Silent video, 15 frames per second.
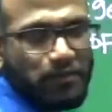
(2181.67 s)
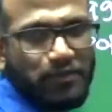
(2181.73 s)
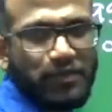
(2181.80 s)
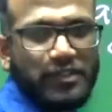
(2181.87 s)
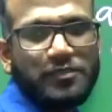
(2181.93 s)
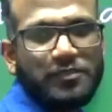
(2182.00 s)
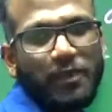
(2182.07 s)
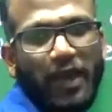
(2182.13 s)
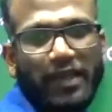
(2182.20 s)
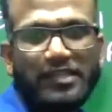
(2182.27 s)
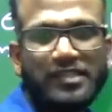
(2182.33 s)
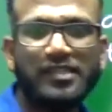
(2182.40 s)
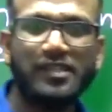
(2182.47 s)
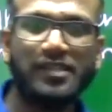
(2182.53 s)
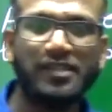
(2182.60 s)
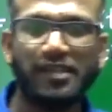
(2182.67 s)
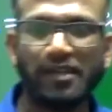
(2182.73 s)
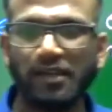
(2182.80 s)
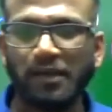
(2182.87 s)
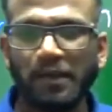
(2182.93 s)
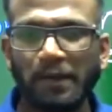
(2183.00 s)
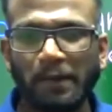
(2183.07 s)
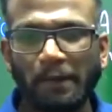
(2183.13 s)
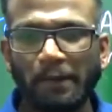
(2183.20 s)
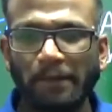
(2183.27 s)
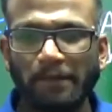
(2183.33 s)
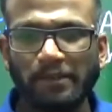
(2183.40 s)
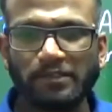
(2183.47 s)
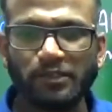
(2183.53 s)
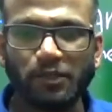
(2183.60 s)
first batch.
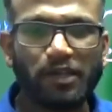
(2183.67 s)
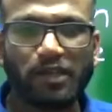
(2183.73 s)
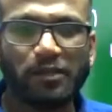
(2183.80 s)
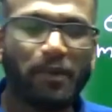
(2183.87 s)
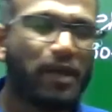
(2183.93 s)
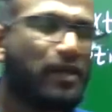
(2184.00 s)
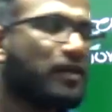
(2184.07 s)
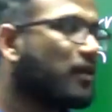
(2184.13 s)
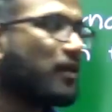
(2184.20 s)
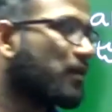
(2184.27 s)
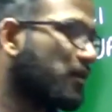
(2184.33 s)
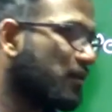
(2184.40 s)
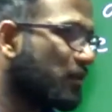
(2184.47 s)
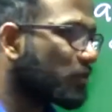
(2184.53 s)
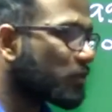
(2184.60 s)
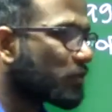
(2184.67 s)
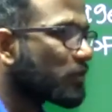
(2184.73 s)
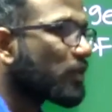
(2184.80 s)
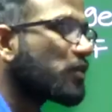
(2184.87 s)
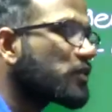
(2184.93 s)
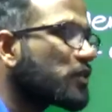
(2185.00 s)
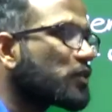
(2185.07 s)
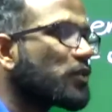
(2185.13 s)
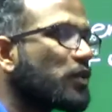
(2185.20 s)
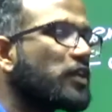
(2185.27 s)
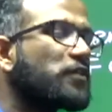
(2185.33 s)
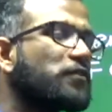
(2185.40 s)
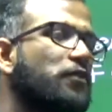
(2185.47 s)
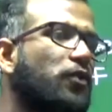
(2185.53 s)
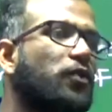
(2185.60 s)
This only my, the
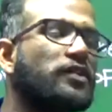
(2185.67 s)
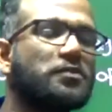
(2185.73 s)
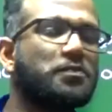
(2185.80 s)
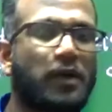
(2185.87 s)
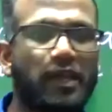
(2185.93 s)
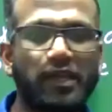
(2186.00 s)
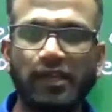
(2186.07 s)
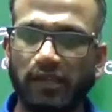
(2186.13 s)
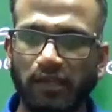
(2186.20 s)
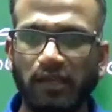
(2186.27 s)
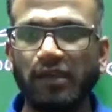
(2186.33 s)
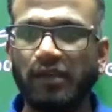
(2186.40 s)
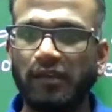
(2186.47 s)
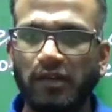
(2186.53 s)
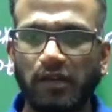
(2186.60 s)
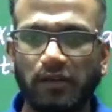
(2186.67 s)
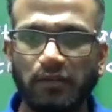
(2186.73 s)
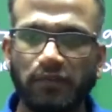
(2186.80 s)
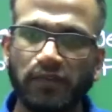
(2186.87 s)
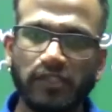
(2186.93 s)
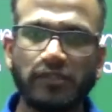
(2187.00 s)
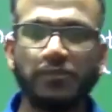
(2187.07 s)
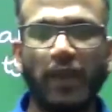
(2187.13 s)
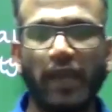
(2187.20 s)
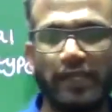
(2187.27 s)
2024 is my first batch,